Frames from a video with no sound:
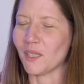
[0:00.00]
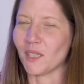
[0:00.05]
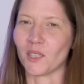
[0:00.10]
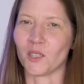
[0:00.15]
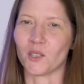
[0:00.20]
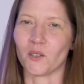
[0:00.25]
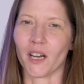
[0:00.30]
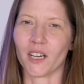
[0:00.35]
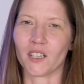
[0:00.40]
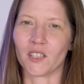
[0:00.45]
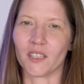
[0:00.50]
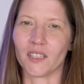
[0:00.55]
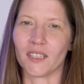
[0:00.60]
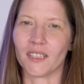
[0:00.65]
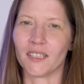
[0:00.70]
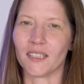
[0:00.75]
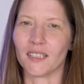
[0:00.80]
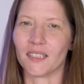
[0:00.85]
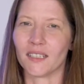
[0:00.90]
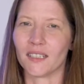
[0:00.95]

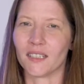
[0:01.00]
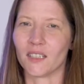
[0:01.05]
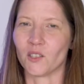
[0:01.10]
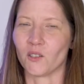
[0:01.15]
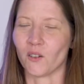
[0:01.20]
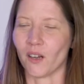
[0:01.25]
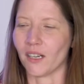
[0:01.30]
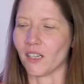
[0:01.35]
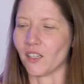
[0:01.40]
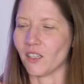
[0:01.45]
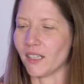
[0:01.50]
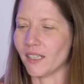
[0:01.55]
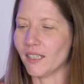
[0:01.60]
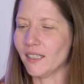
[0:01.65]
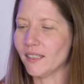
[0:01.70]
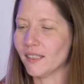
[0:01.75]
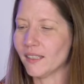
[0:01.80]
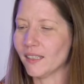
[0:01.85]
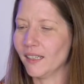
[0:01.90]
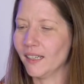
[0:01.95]
distraction
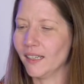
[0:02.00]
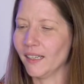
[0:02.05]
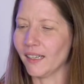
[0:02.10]
strategies.